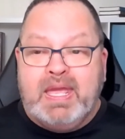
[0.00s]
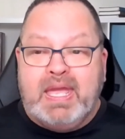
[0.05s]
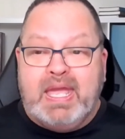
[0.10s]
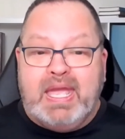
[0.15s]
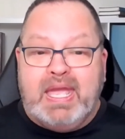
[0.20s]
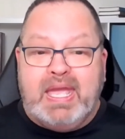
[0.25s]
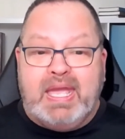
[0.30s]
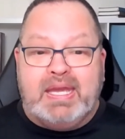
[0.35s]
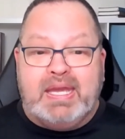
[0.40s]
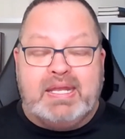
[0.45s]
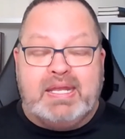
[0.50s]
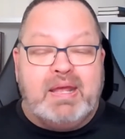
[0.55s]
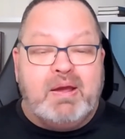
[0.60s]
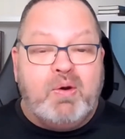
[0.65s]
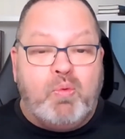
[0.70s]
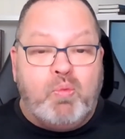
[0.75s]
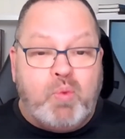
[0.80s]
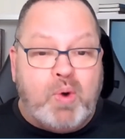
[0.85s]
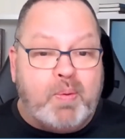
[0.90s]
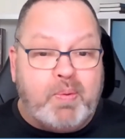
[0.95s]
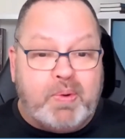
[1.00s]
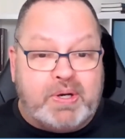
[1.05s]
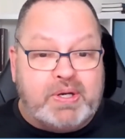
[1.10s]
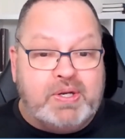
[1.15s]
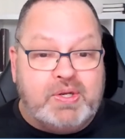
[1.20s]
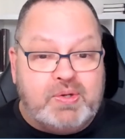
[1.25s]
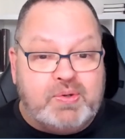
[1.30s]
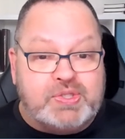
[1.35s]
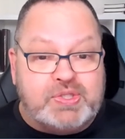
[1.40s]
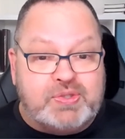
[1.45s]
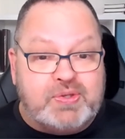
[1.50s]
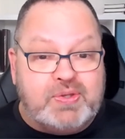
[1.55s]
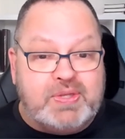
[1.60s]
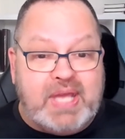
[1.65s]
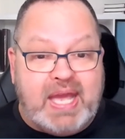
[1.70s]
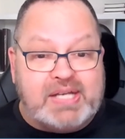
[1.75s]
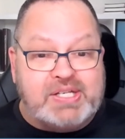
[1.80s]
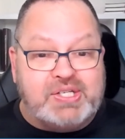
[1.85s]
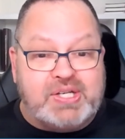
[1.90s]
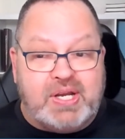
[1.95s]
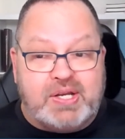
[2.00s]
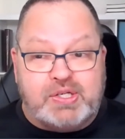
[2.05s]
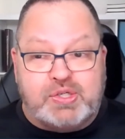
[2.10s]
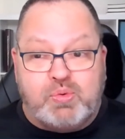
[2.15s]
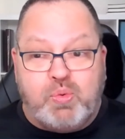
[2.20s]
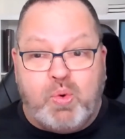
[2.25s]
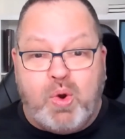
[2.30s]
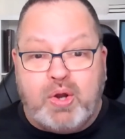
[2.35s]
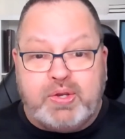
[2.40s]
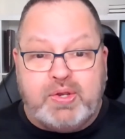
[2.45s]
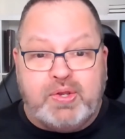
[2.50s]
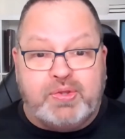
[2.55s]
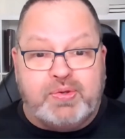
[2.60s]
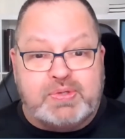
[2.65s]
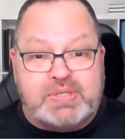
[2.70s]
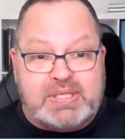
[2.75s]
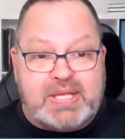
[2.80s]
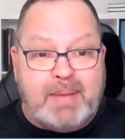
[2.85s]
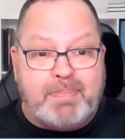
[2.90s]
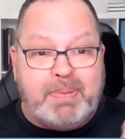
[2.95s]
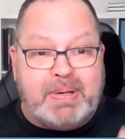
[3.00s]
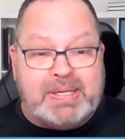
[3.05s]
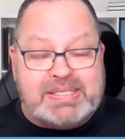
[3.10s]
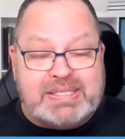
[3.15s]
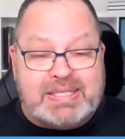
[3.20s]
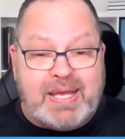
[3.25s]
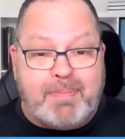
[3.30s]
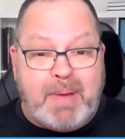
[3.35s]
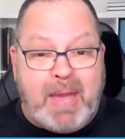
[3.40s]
And what we're going to do is, through the Ads Challenge, walk you through step by step.